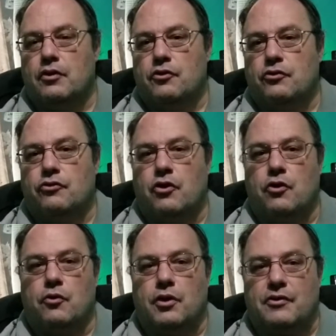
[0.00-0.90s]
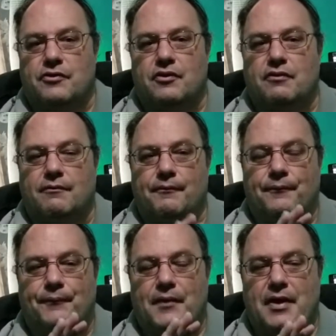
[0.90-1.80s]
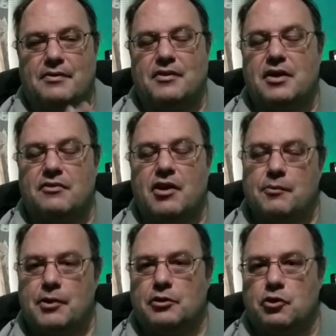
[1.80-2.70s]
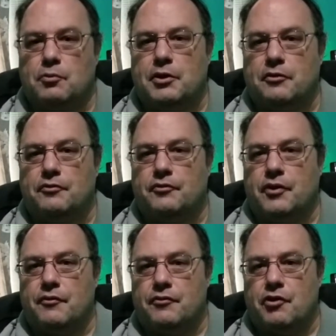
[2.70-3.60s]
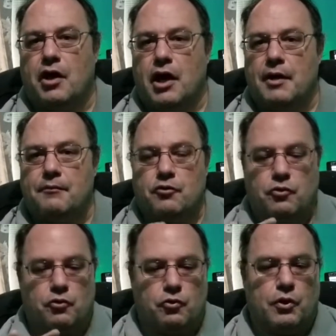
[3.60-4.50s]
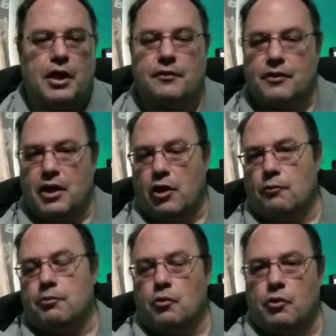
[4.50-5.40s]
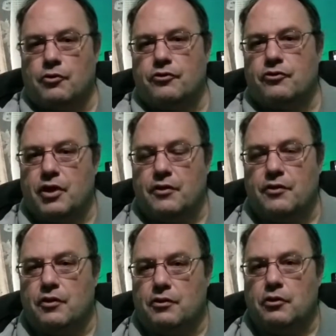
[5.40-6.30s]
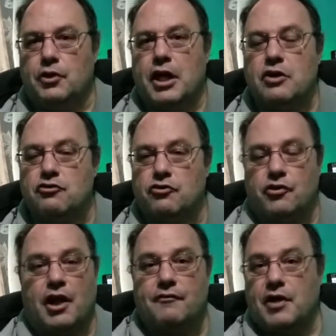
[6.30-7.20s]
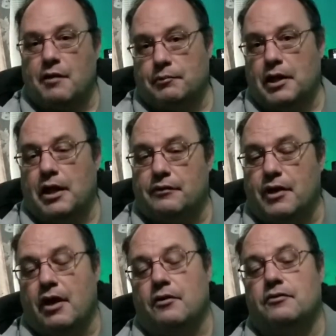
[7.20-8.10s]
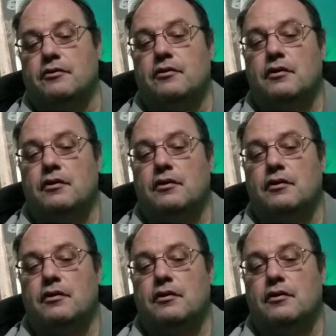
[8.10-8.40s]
So it's, it's going to take me a little bit of, of time to create the airports and the locations that I've got planned out.